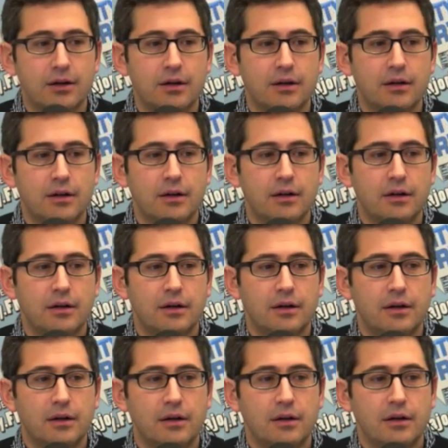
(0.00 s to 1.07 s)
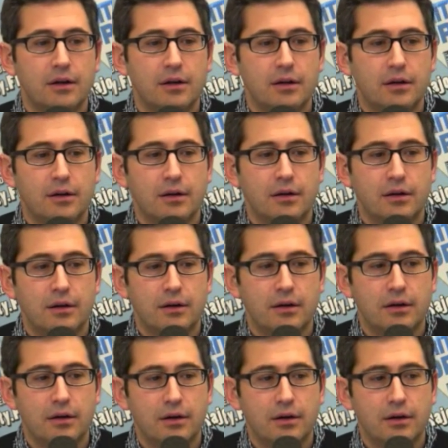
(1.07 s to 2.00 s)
No one is speaking in this clip.